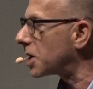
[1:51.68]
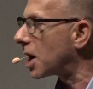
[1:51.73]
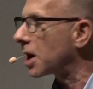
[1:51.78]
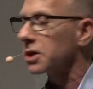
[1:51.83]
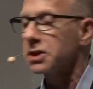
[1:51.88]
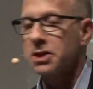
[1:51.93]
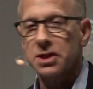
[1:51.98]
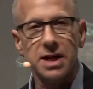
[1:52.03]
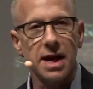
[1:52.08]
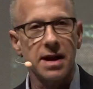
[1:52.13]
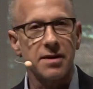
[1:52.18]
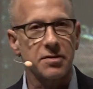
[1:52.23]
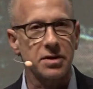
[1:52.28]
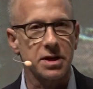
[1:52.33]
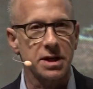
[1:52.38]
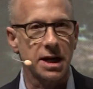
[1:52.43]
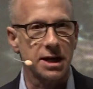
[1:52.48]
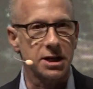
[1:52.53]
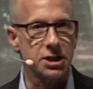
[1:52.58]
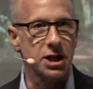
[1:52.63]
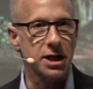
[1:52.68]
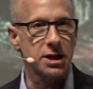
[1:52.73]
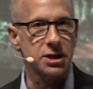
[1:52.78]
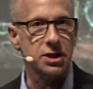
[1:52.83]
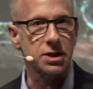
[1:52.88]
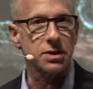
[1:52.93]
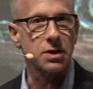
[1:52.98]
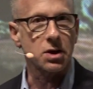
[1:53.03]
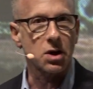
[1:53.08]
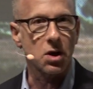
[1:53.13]
does every day,
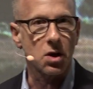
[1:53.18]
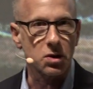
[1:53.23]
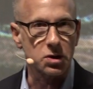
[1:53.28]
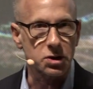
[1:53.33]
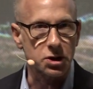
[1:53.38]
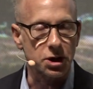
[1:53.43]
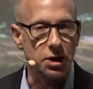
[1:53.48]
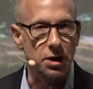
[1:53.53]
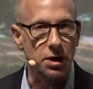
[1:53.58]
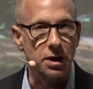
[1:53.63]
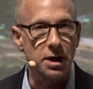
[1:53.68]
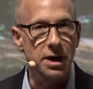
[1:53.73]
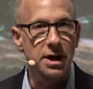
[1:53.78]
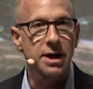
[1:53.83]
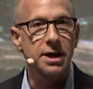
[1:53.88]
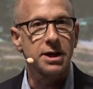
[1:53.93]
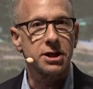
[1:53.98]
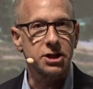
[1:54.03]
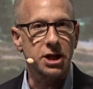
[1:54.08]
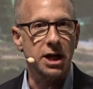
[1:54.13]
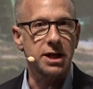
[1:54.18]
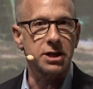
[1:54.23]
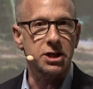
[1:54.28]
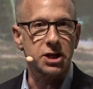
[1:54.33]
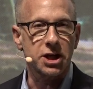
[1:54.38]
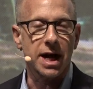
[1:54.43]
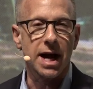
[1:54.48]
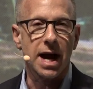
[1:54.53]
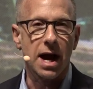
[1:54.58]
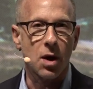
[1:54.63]
changing the culture,
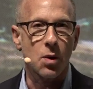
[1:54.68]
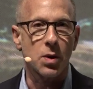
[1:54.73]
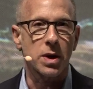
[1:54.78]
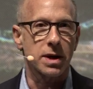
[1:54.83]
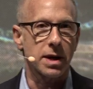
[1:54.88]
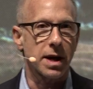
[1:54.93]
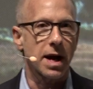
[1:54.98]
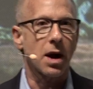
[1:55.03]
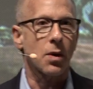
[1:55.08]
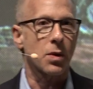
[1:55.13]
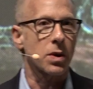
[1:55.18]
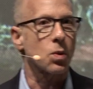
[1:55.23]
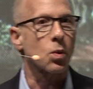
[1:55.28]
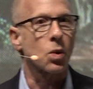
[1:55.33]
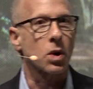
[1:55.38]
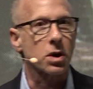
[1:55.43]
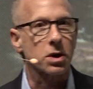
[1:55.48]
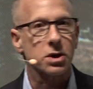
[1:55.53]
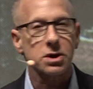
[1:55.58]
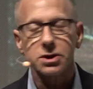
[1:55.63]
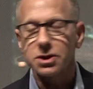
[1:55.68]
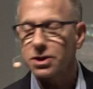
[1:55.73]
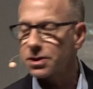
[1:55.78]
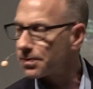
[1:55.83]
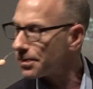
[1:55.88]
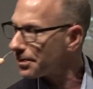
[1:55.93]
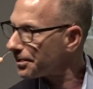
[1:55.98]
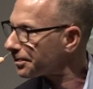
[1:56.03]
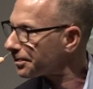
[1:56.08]
changing how it works.